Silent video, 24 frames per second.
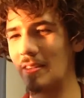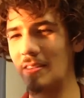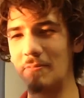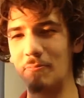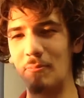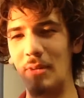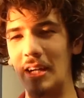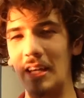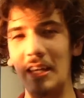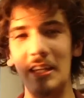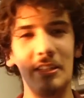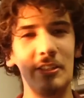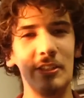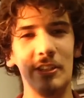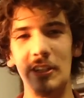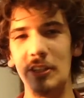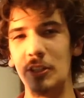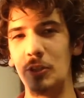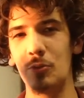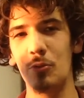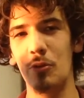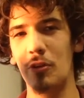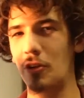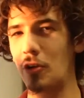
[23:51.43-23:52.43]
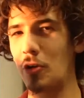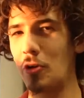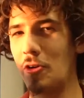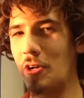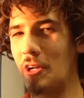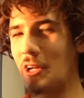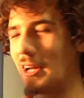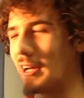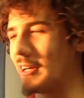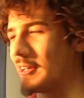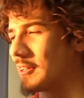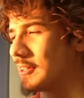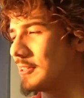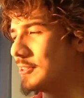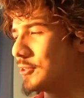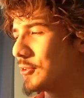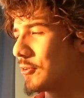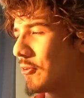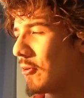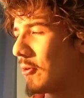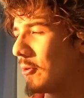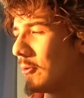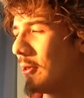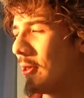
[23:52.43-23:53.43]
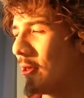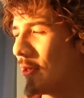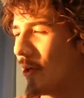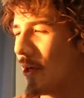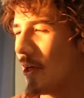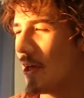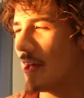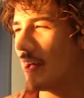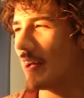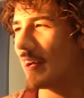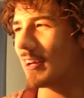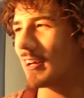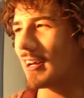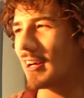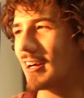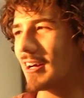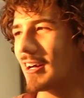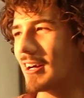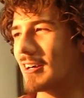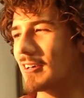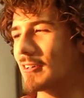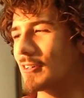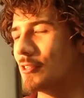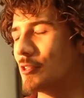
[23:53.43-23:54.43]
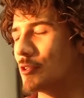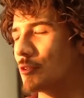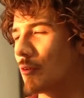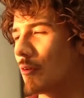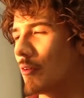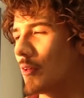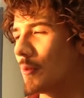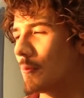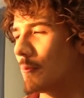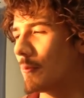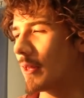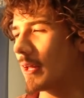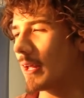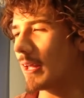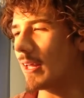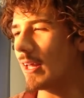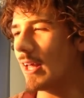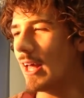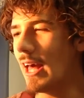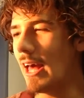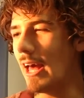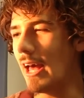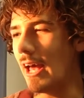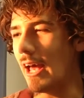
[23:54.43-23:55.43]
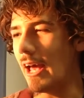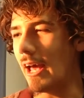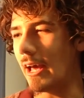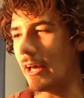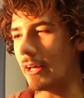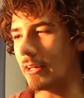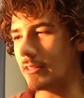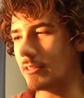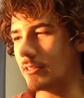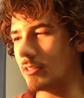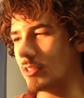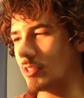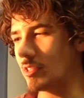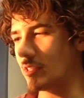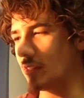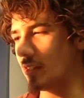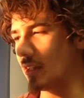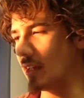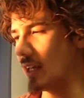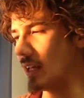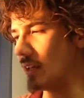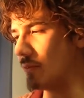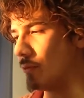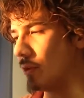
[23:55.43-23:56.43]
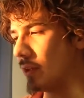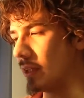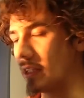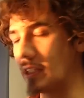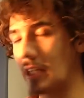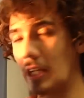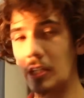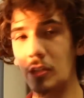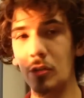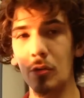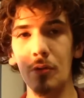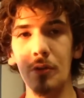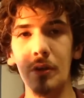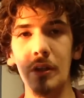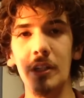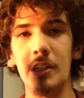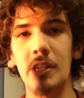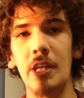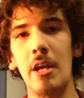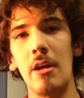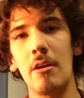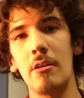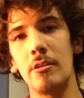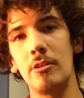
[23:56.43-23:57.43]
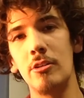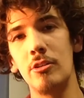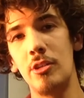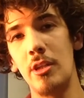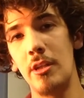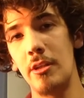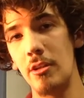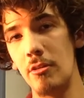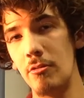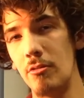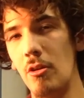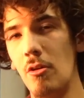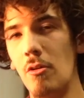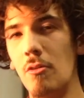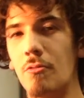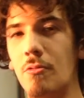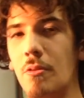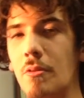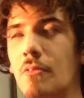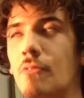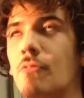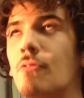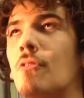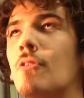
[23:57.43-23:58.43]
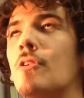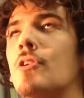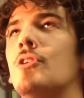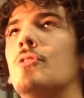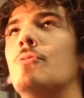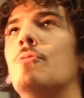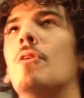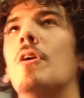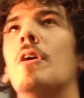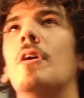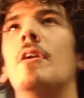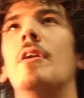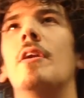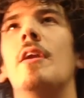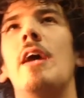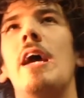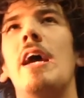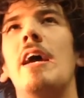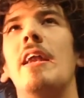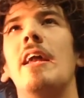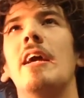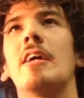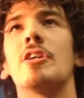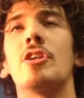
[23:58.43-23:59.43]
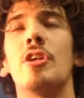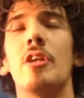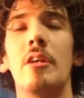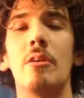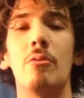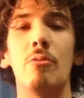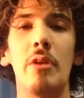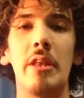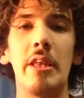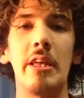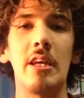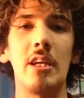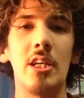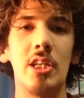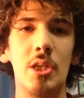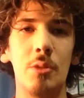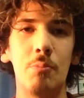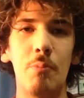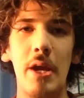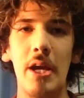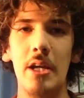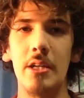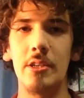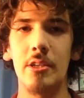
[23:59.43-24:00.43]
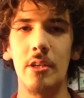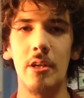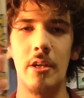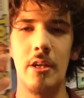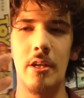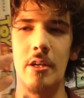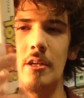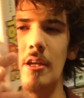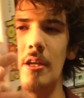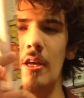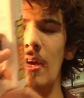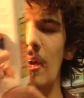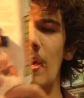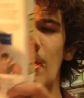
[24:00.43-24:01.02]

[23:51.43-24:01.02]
My insides were hurting uncontrollably, and it really takes all these characters that you know from the first one and actually really expands on it.